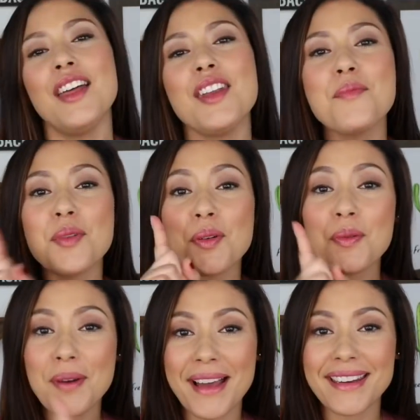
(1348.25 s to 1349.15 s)
Number
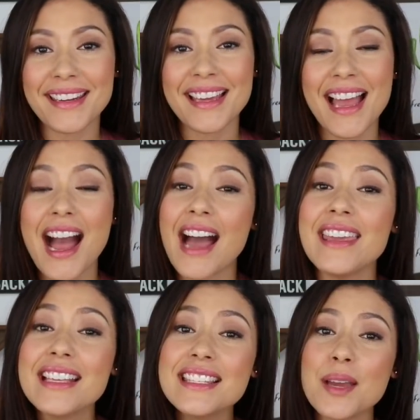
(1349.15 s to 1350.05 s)
one,
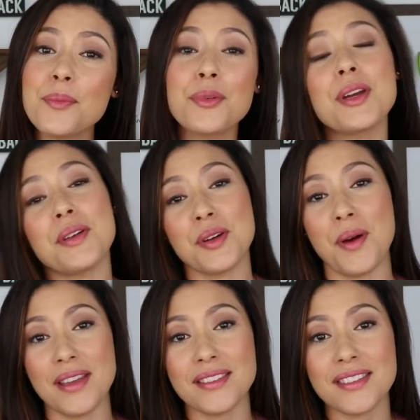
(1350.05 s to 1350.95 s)
I accept prayer
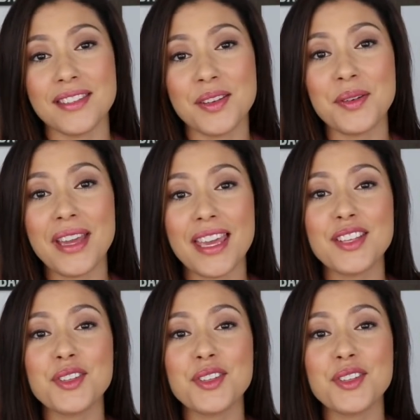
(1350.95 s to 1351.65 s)
requests, okay?